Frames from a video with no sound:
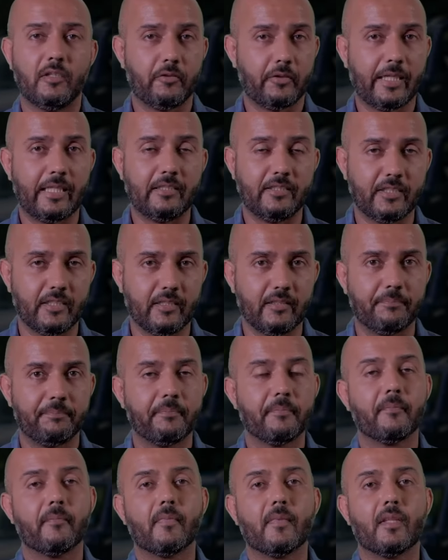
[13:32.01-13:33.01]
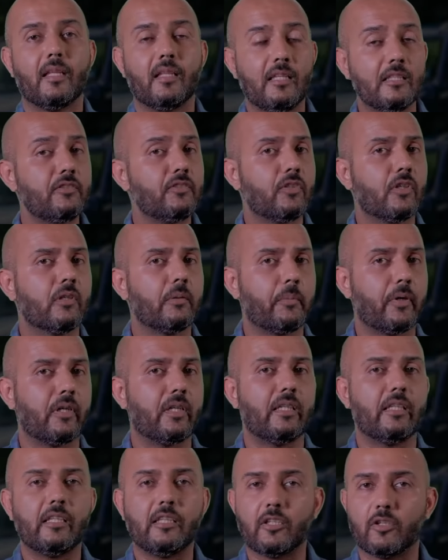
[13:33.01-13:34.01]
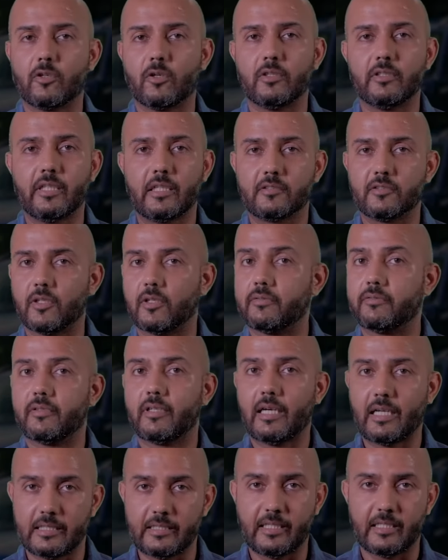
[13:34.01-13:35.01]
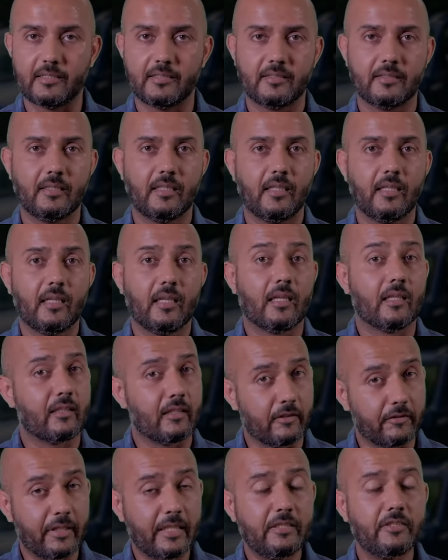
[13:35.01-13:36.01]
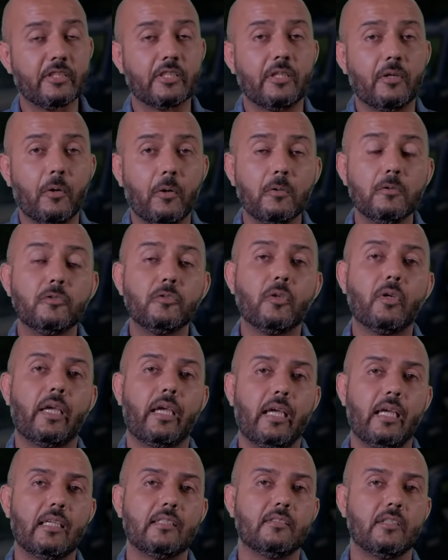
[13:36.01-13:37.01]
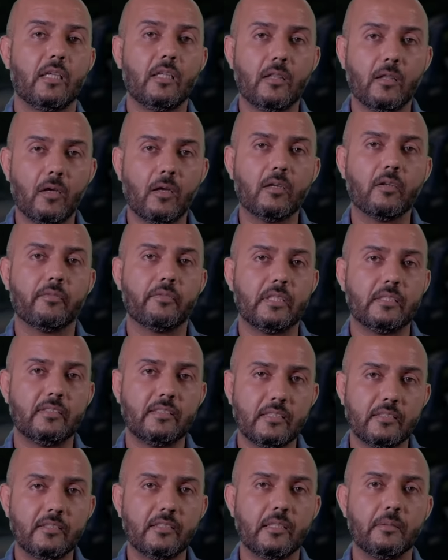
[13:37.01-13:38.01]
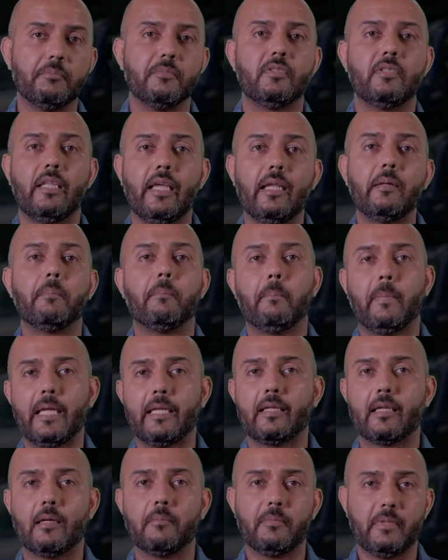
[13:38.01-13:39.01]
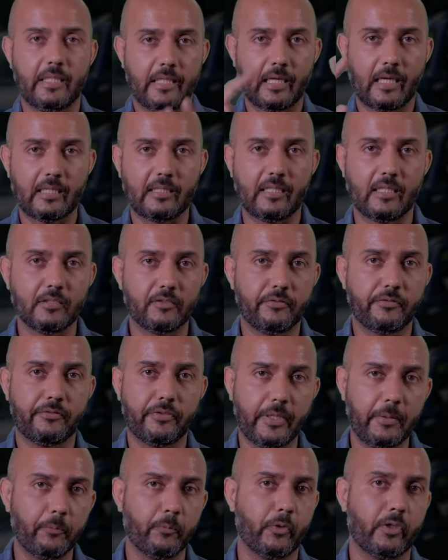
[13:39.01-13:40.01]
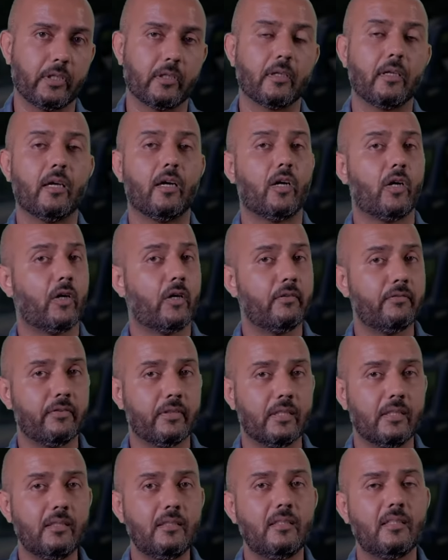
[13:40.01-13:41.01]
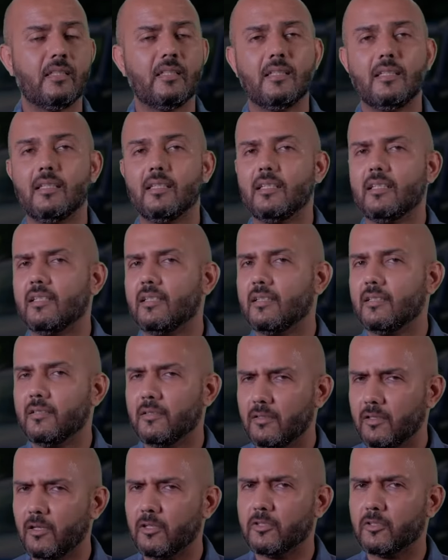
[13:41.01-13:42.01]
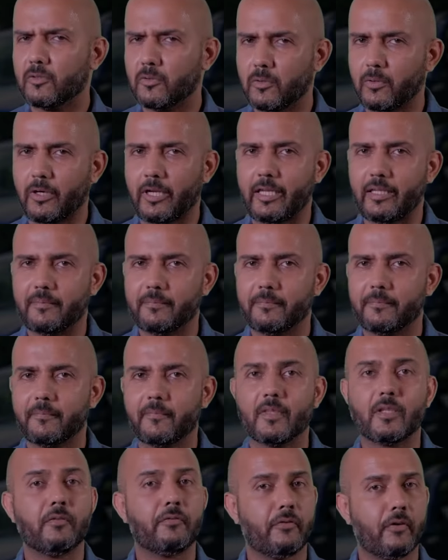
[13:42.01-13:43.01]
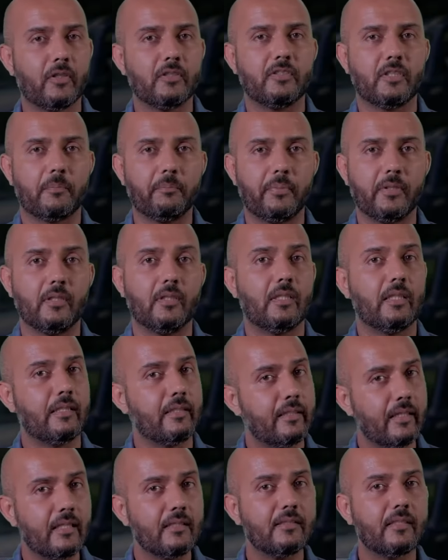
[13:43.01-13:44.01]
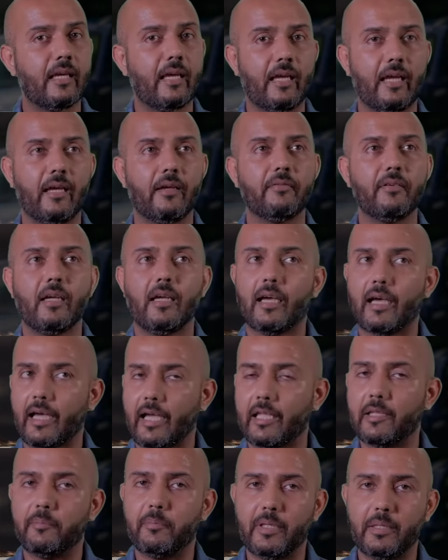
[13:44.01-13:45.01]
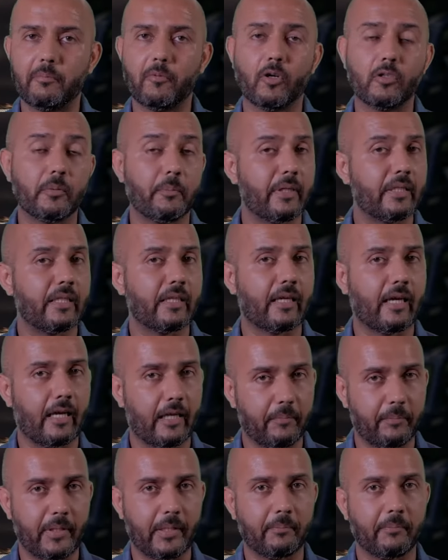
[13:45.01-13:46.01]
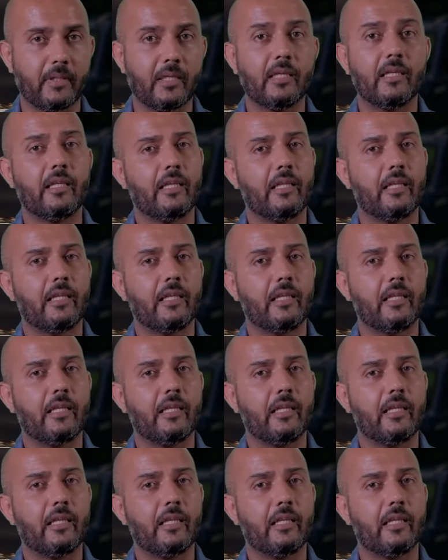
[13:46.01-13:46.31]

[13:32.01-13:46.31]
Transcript: Ranger. Let's talk about it in the context of ADAS. The Ranger also has a lot of the systems that make up the ADAS framework. However, not quite. For example, it does have high beam, automatic high beam.